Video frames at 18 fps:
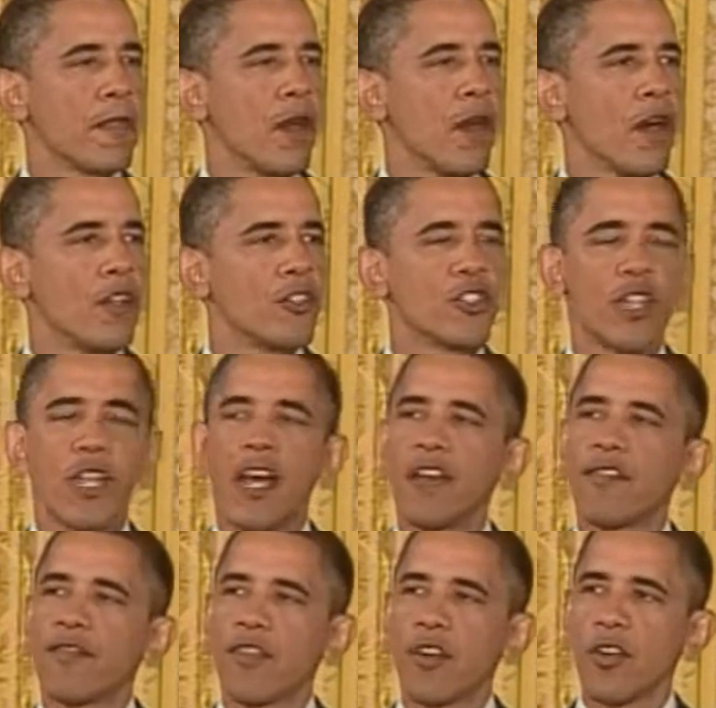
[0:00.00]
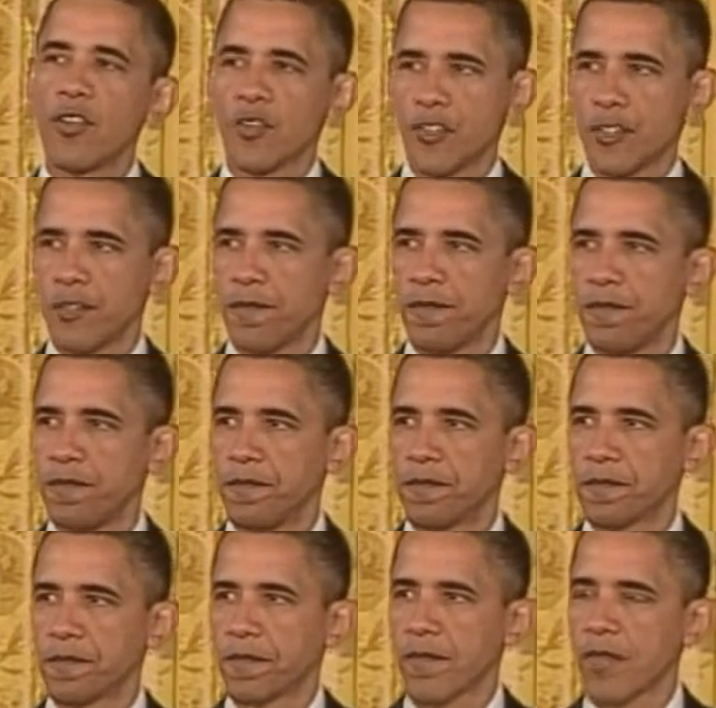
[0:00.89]
On July 1st,
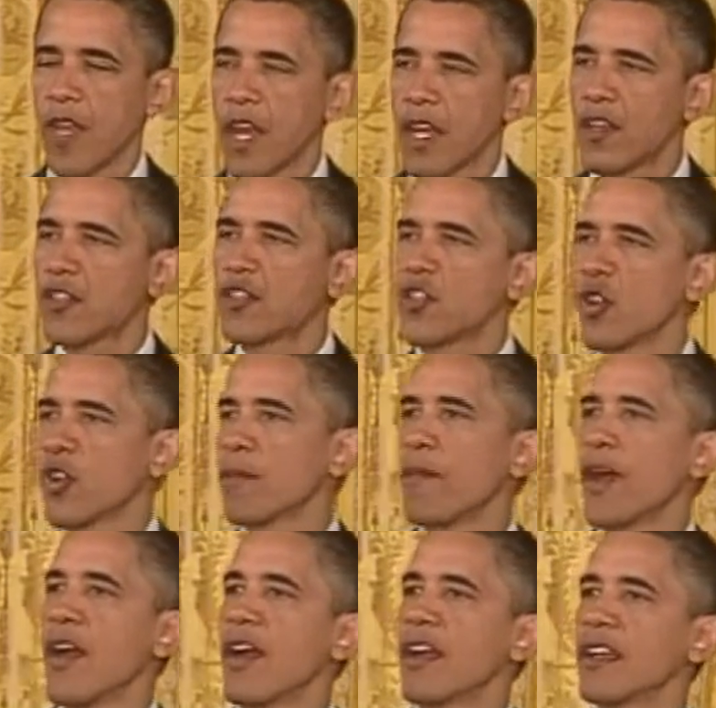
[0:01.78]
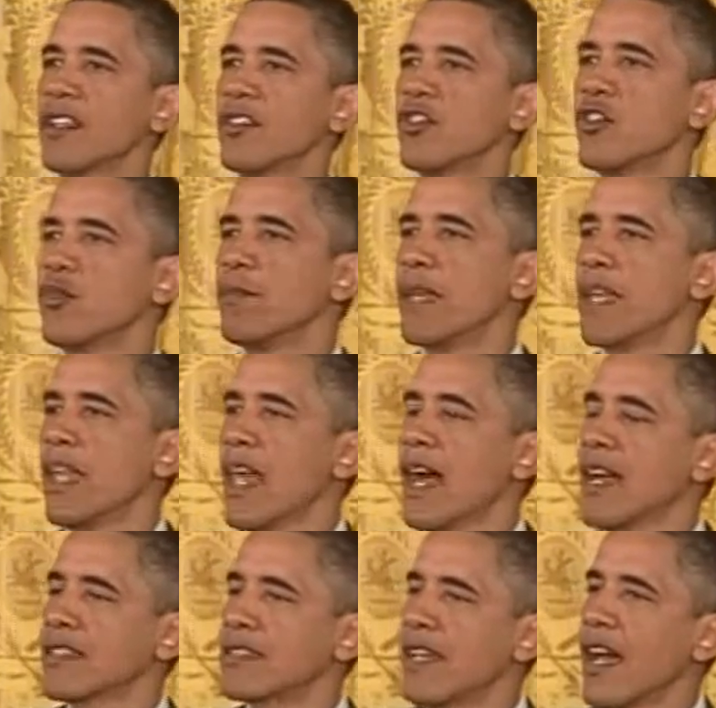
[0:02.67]
uninsured Americans who've been
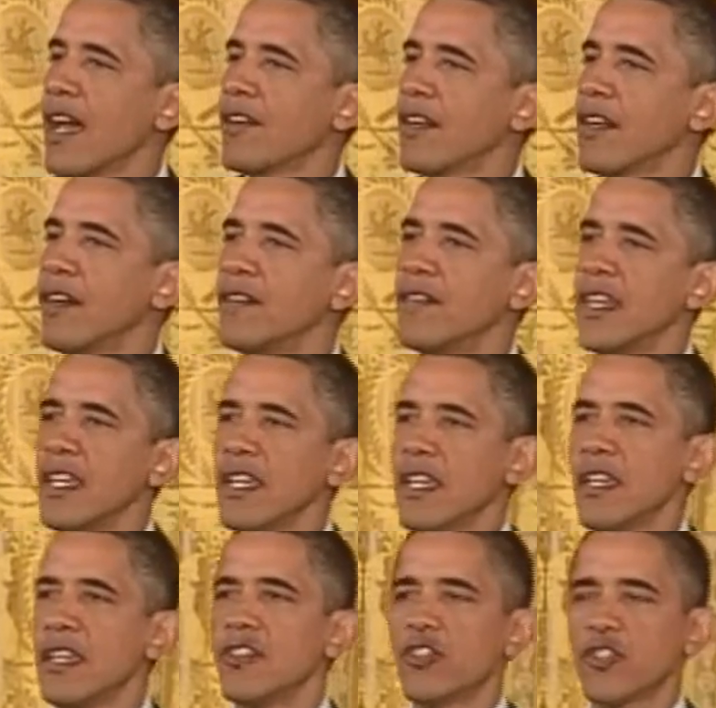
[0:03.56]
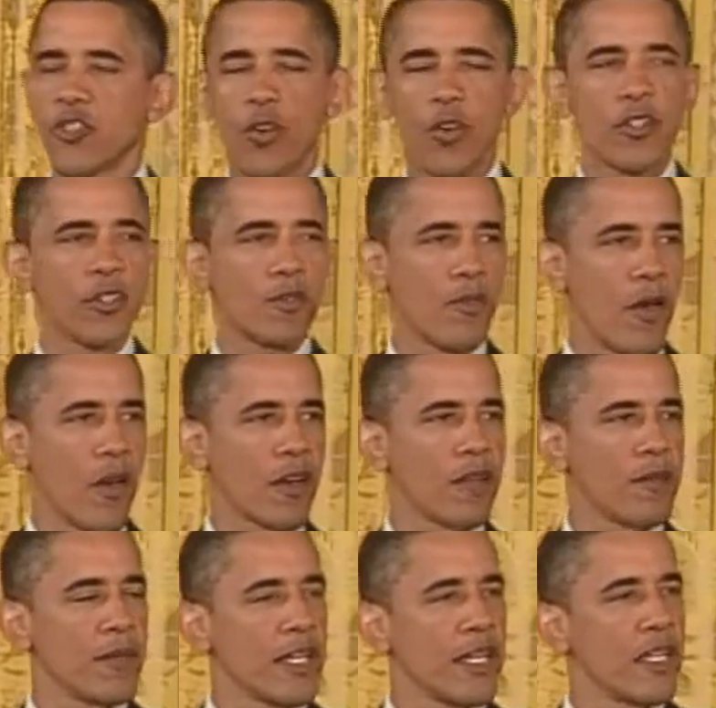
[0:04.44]
locked out of the insurance
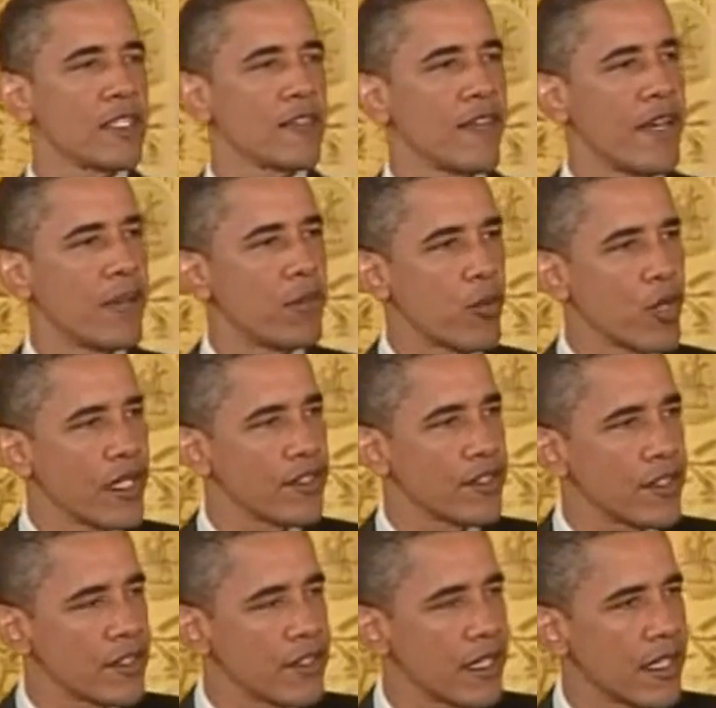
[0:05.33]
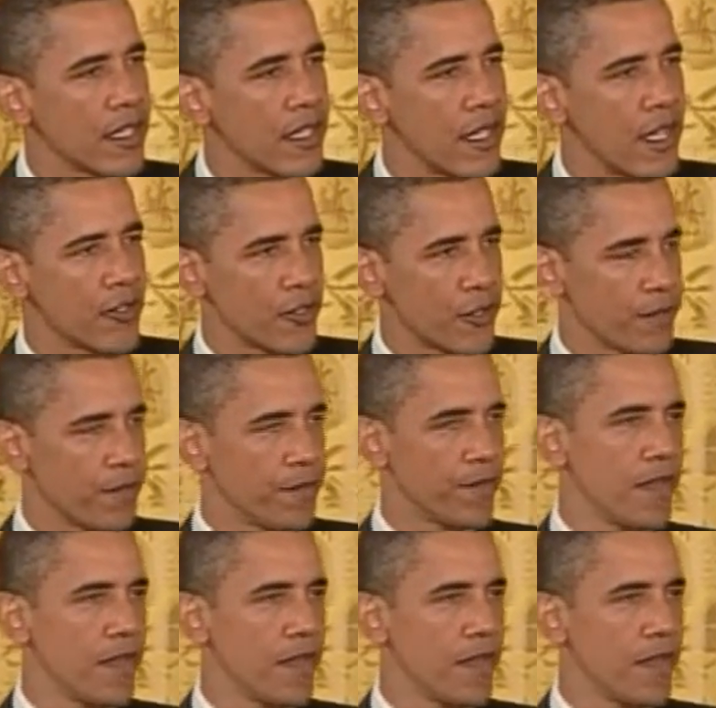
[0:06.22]
market because of a pre-existing condition